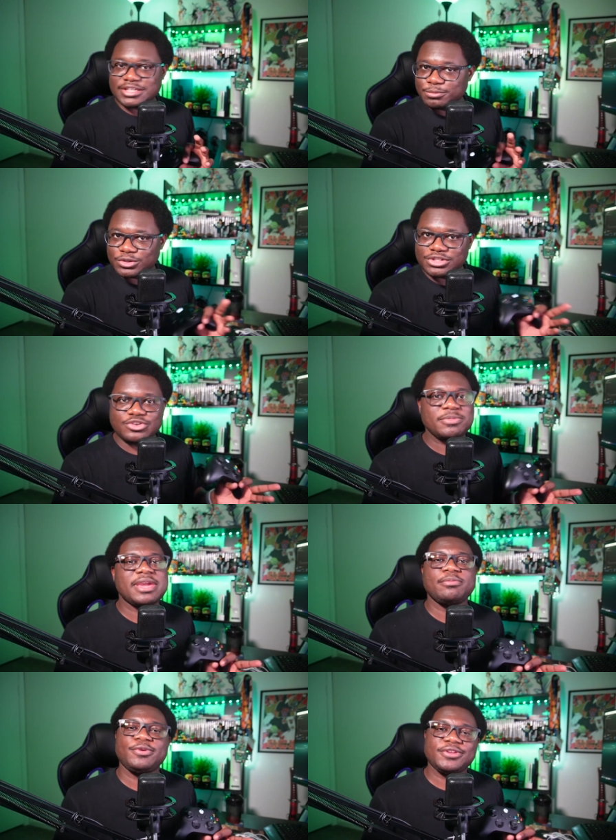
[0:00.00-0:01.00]
has multi-streaming
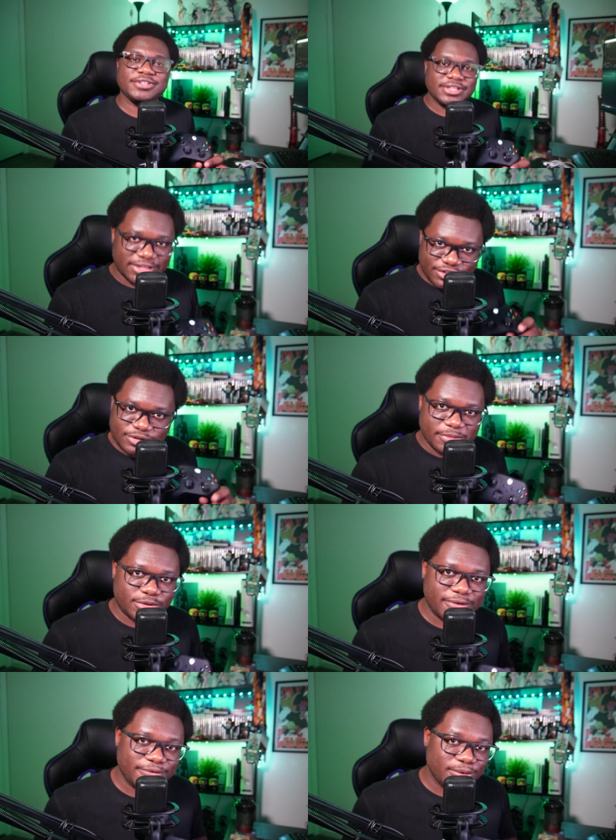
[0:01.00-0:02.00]
capabilities. Let's jump
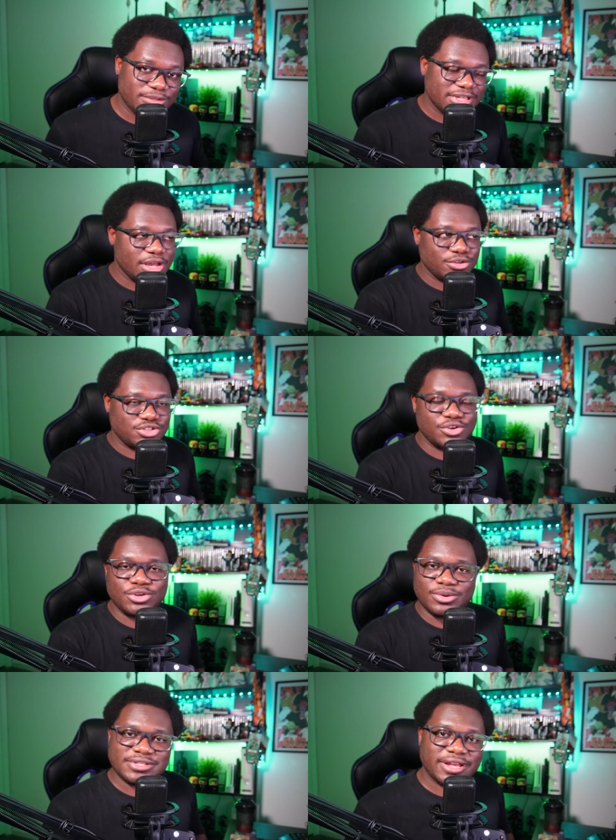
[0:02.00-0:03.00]
into our phones and I'll show
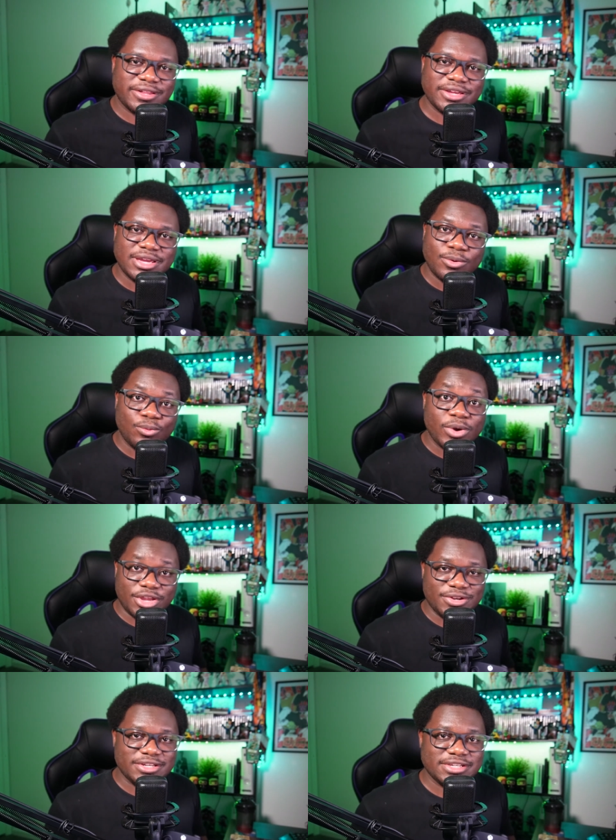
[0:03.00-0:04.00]
you exactly what
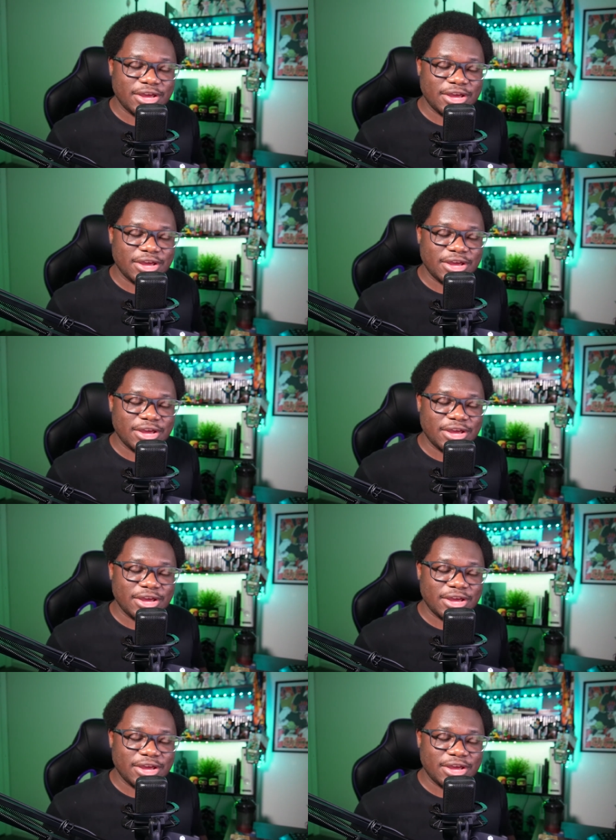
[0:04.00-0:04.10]
you need to